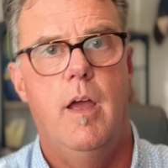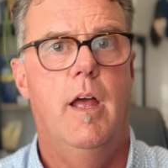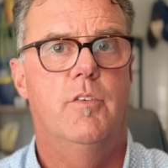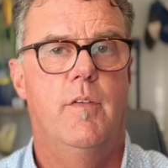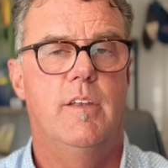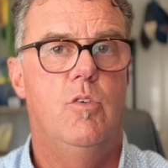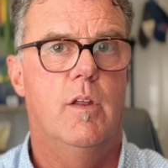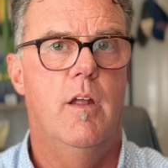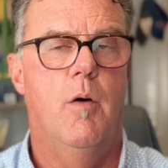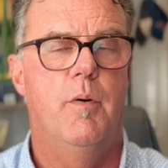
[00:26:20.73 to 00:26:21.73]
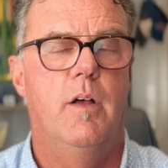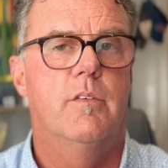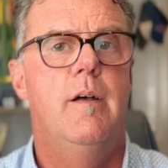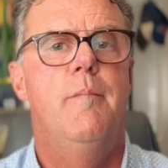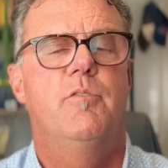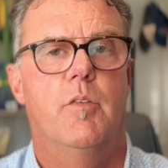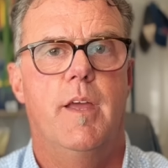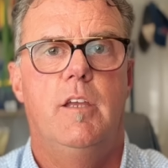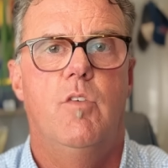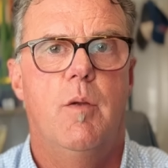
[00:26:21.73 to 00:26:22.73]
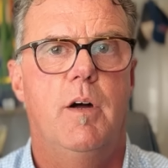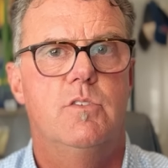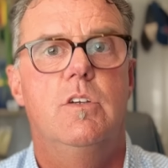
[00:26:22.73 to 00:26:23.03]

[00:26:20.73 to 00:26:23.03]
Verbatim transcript: and so that you can help us. So thank you very much.